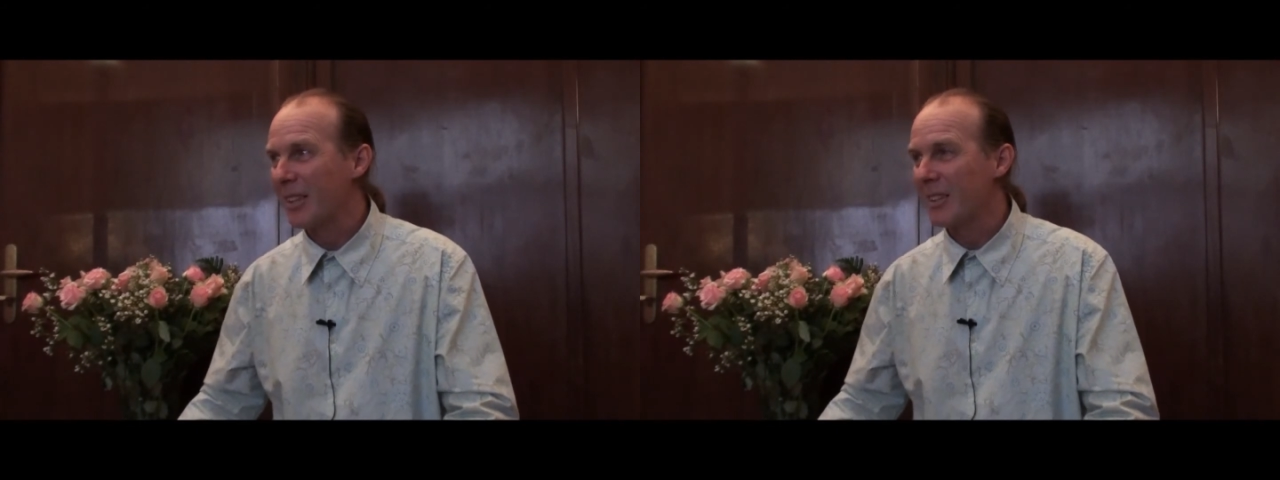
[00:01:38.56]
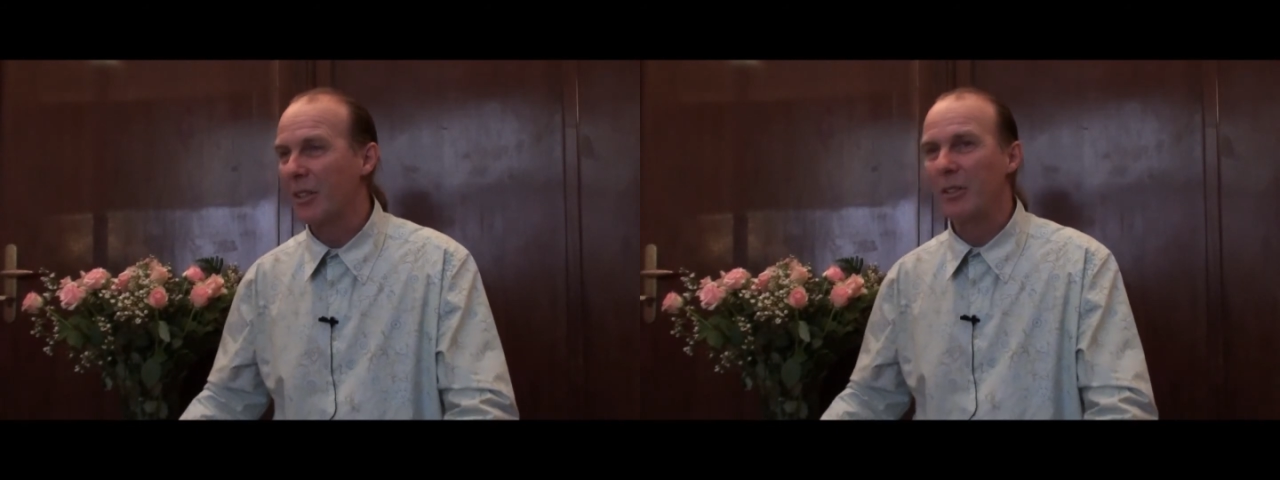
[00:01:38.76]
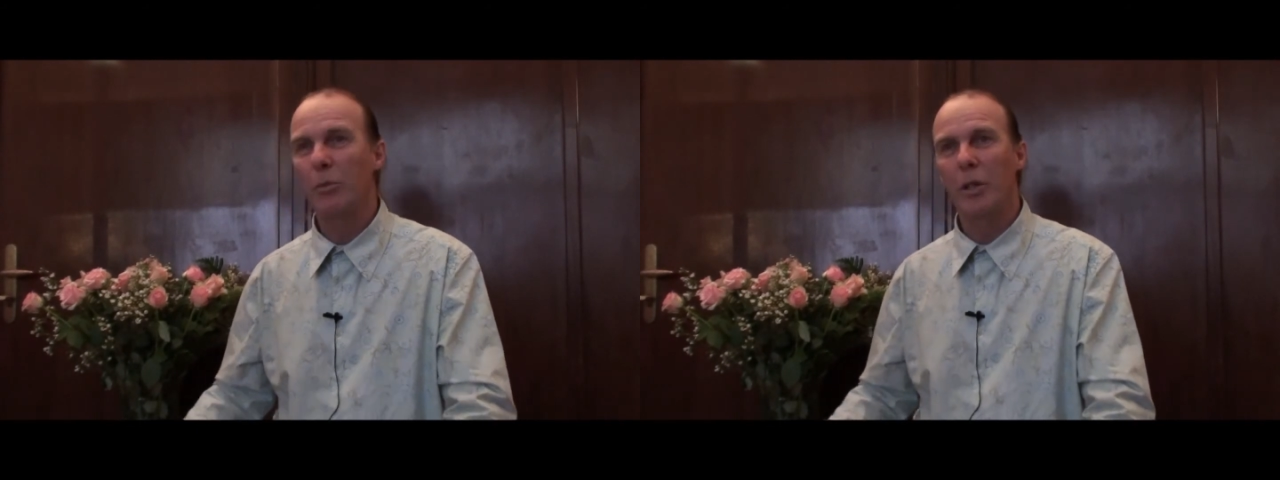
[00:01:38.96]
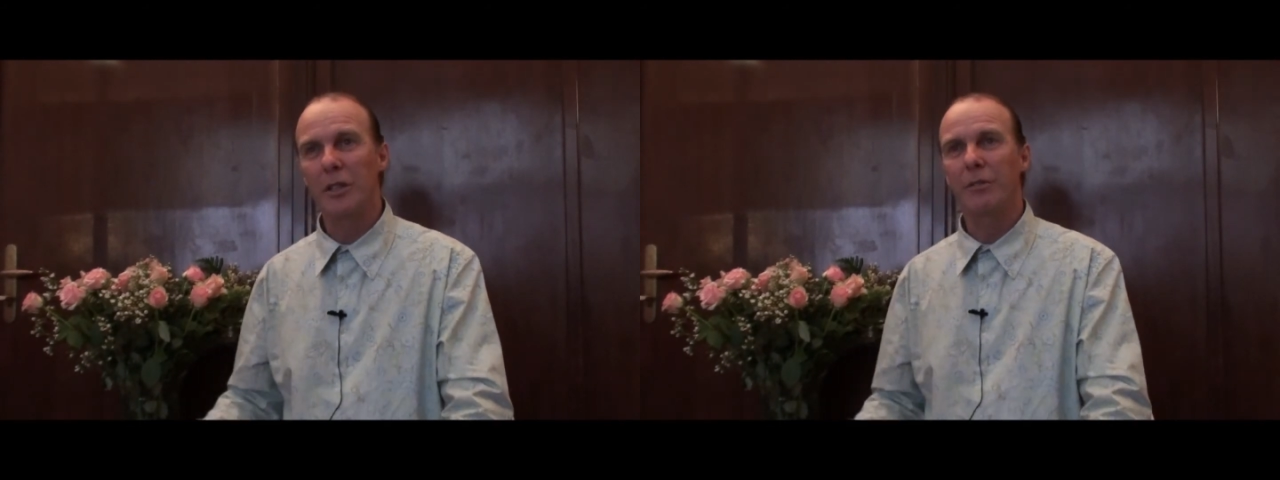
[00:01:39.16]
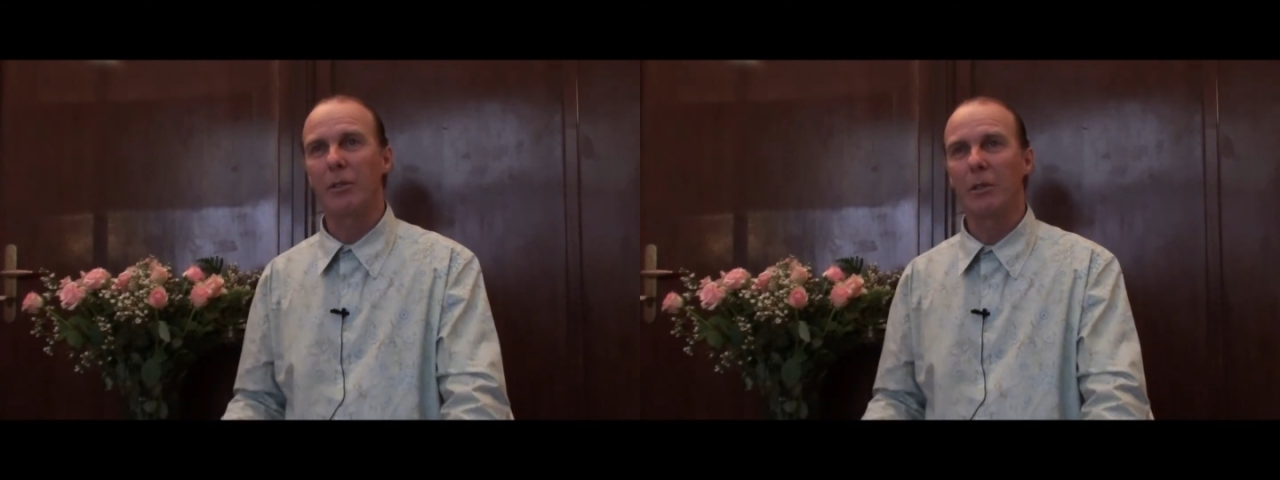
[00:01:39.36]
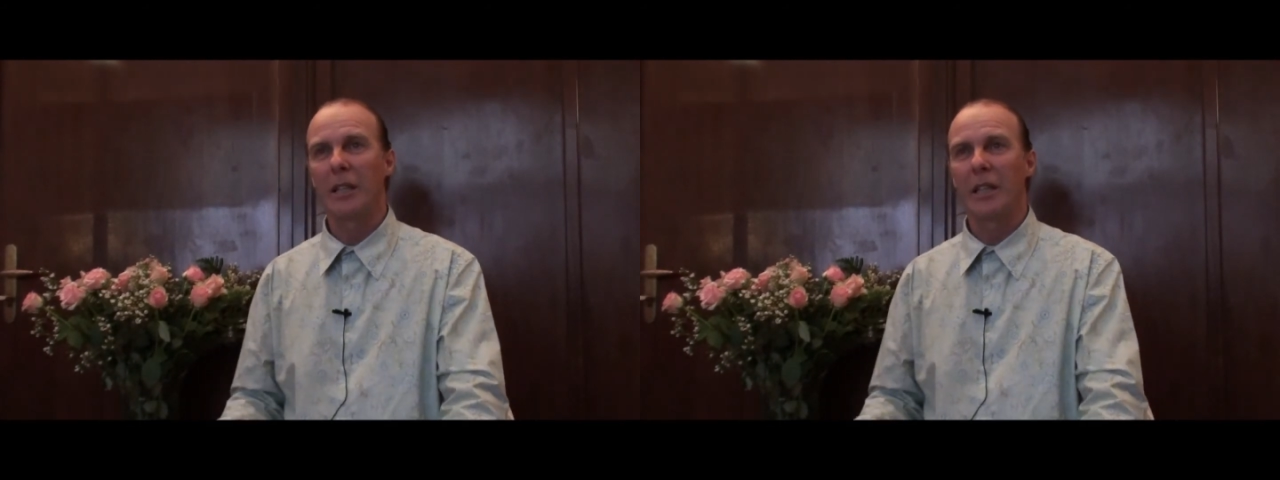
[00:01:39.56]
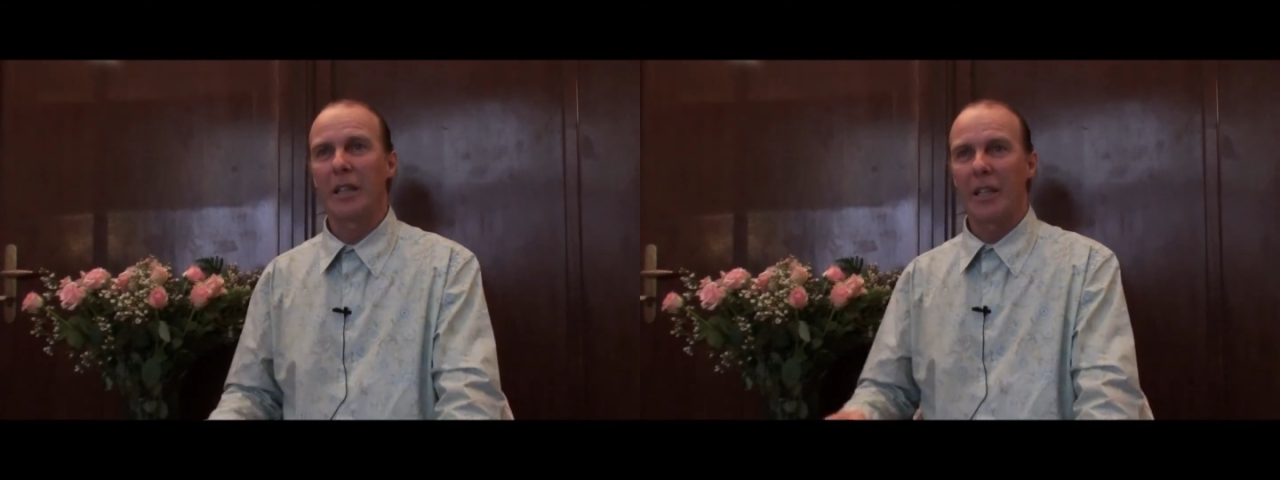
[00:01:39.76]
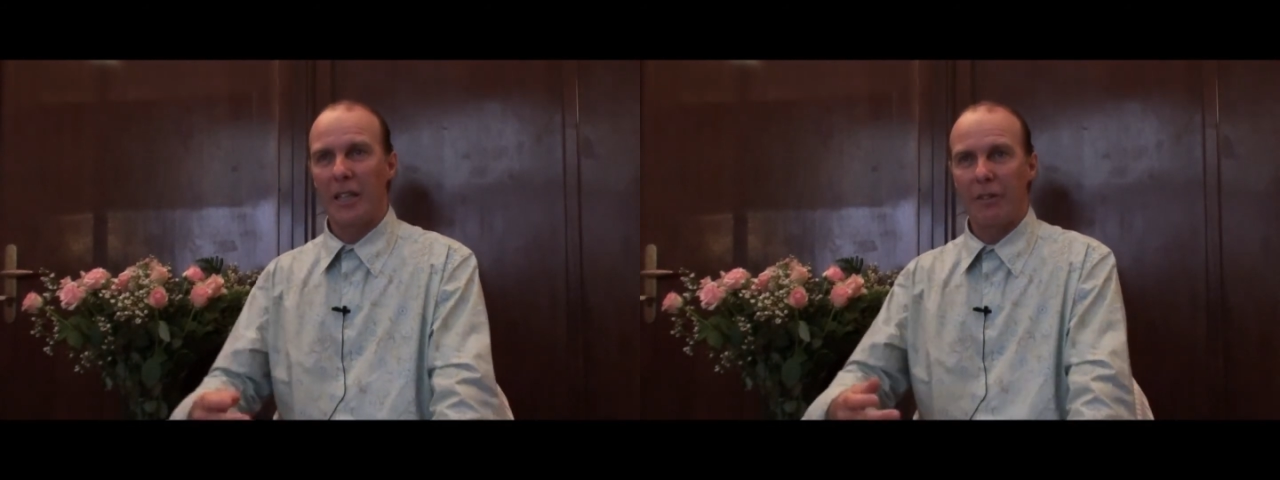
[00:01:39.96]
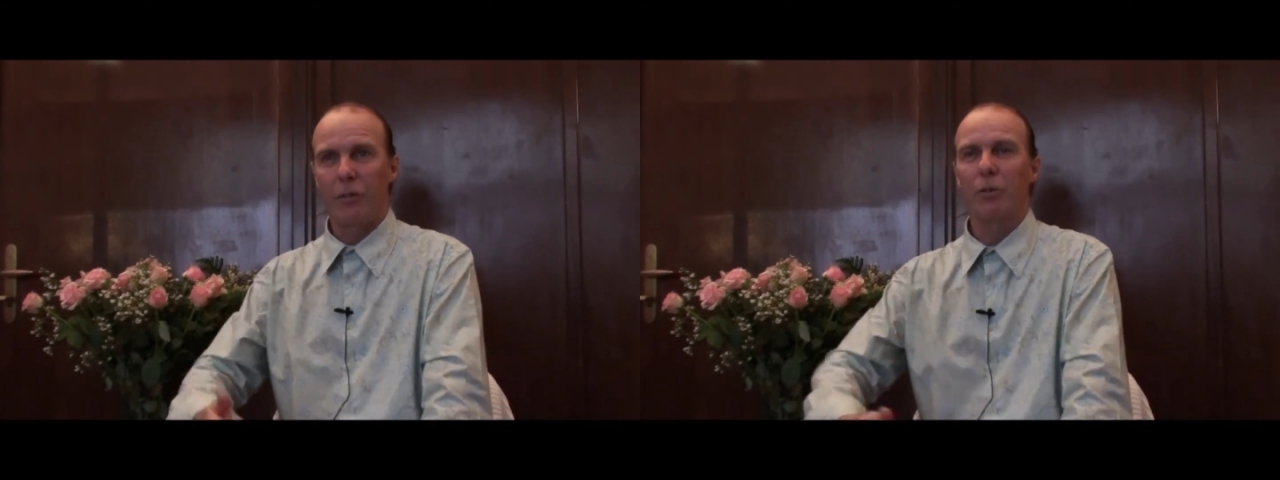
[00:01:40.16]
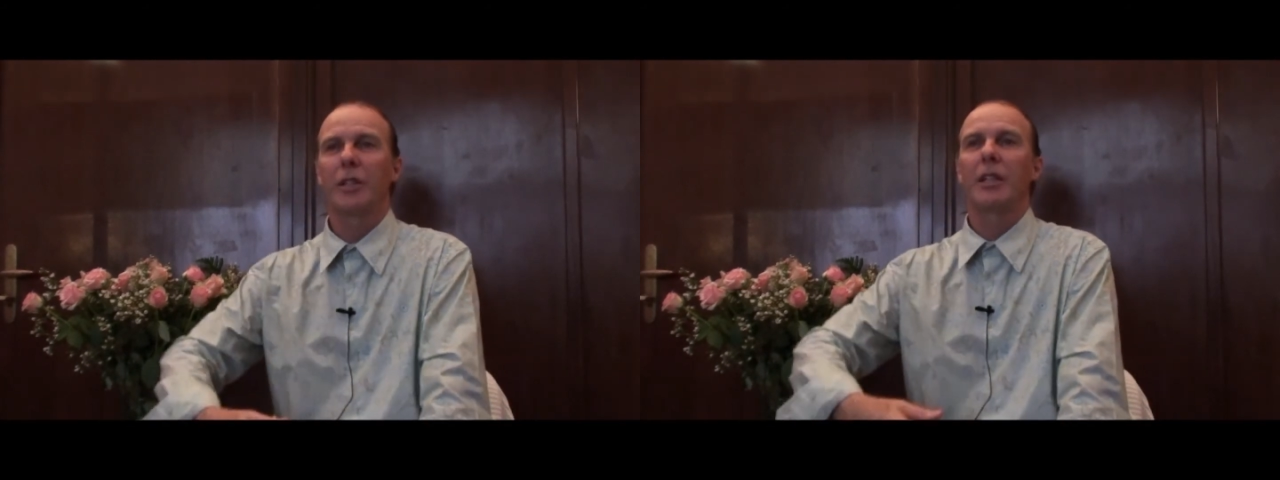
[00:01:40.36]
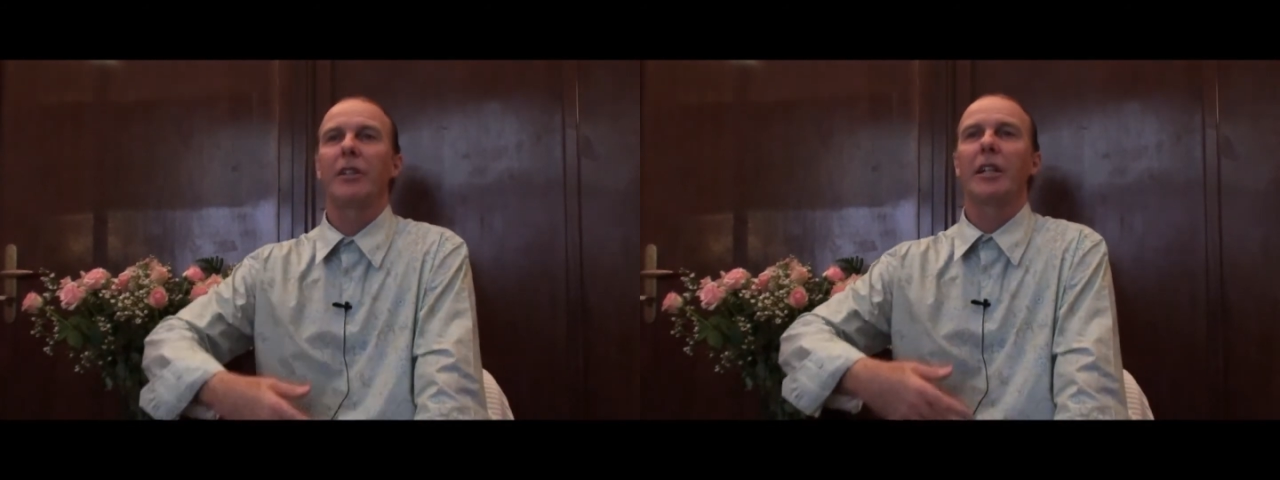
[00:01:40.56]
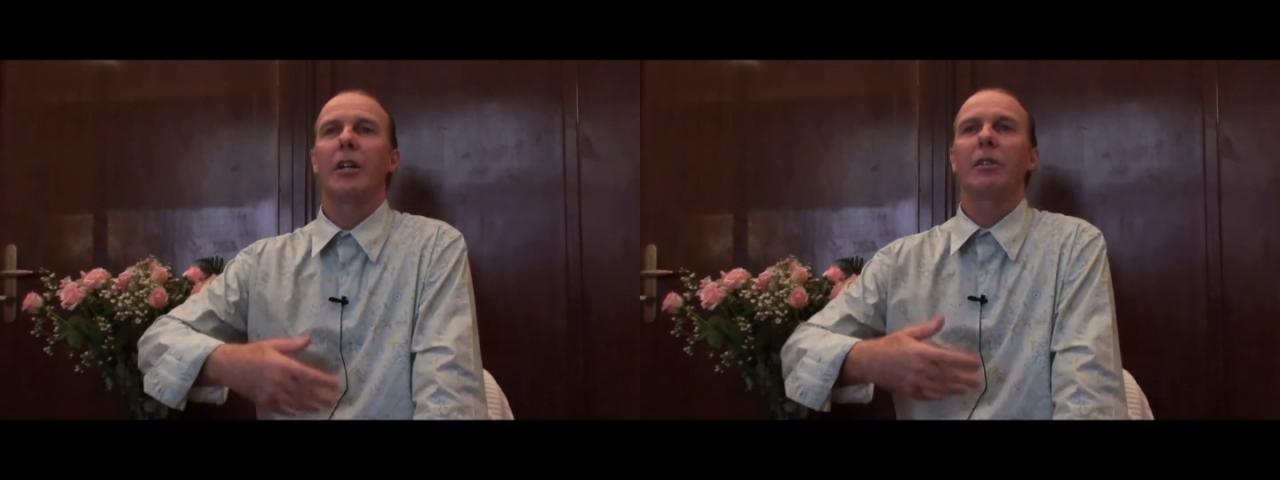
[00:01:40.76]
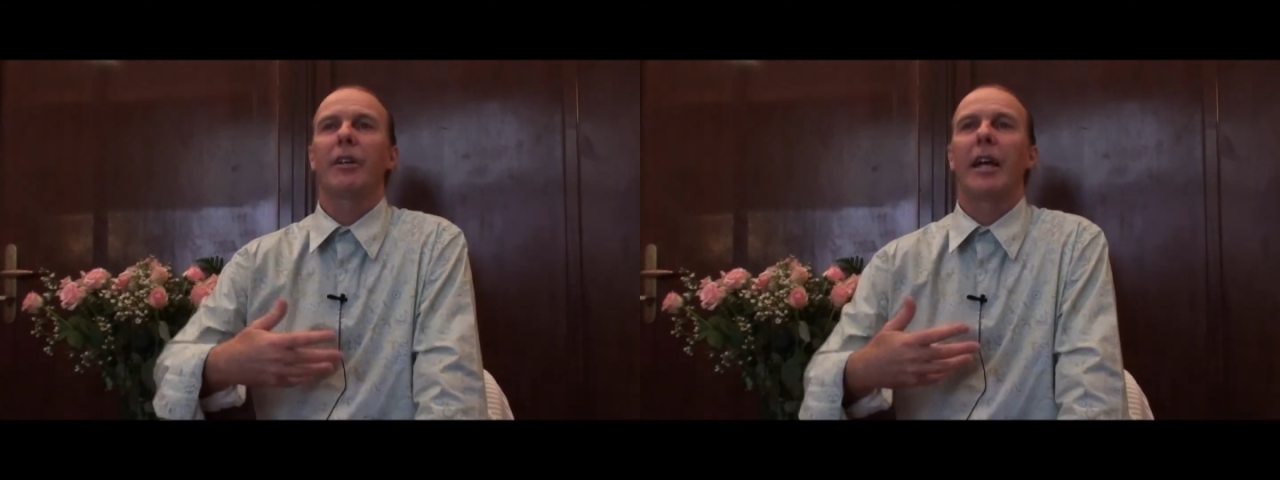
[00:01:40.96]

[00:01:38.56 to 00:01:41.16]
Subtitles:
It's only wonderful if you're giving over